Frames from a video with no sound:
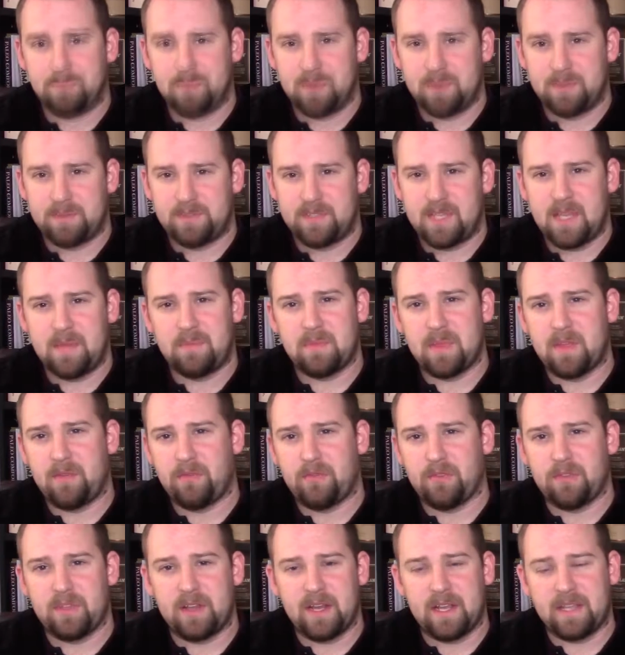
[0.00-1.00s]
Same then
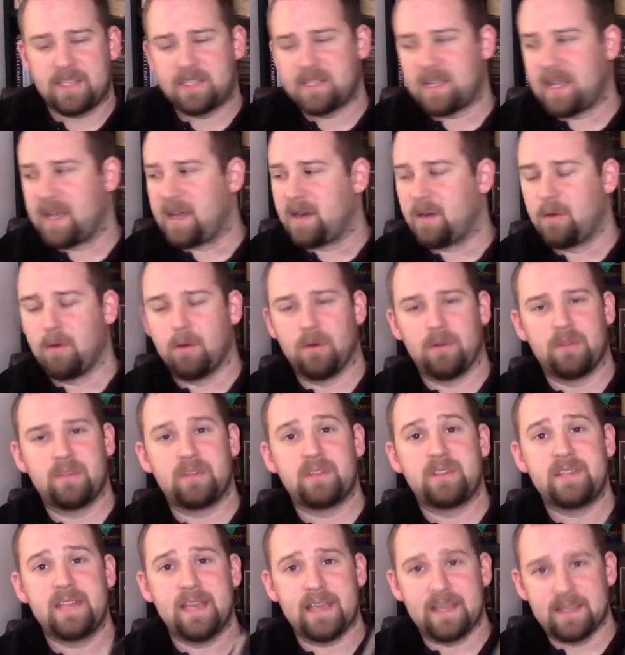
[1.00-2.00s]
for the next category, the
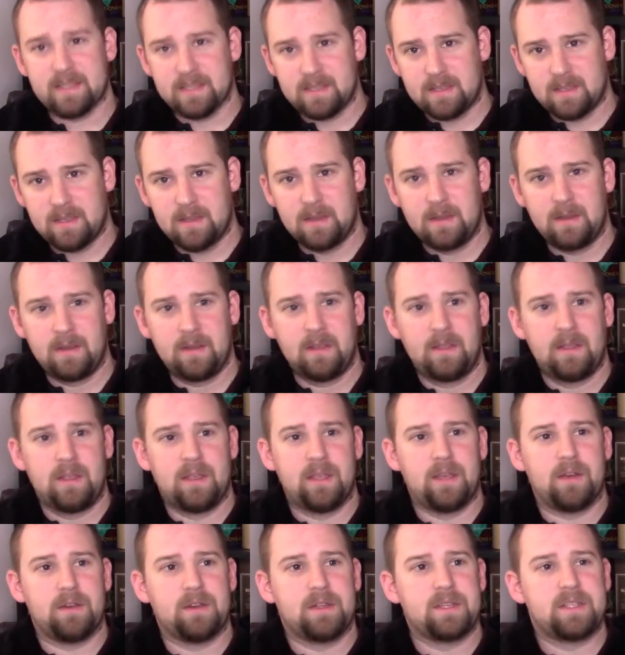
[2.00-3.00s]
taste.
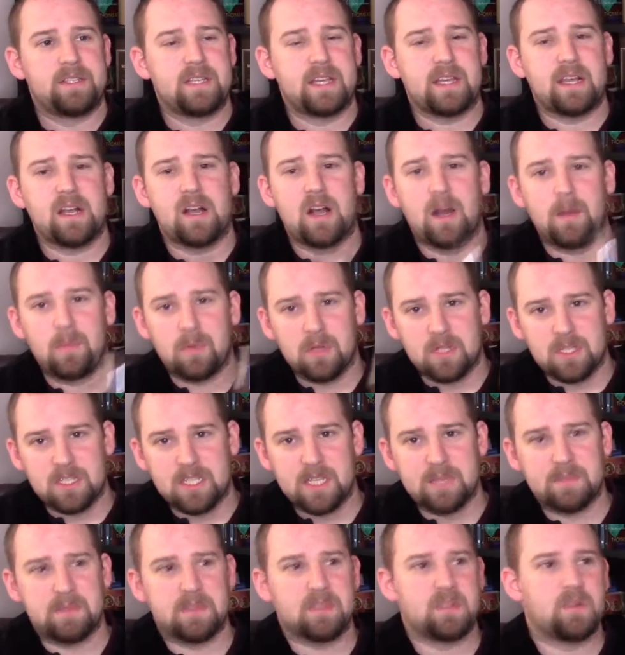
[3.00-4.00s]
You know, you take a couple of
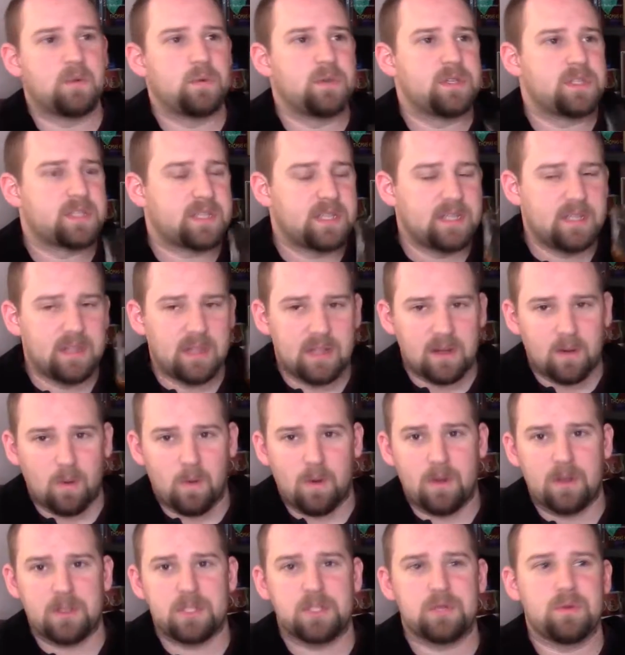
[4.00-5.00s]
sips of the whiskey, let it
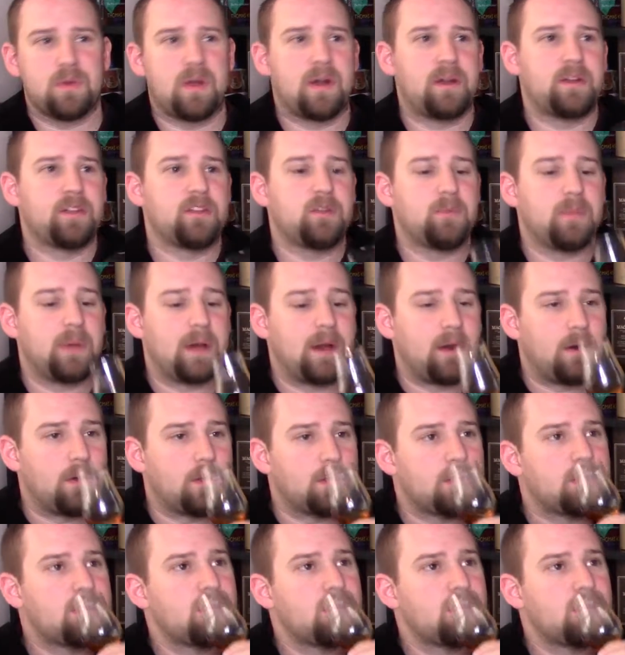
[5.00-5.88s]
wash around in your mouth.